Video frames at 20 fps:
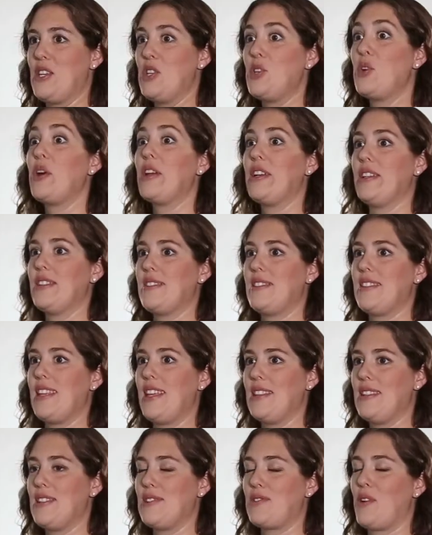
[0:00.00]
he couldn't
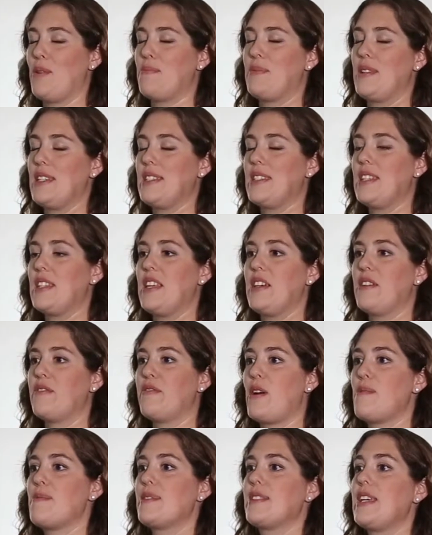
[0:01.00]
send the script into the
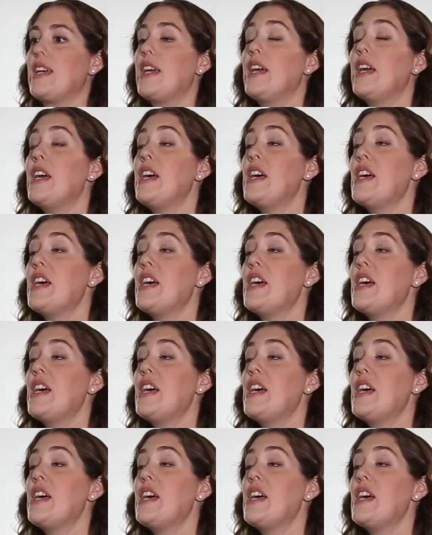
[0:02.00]
pharmacy.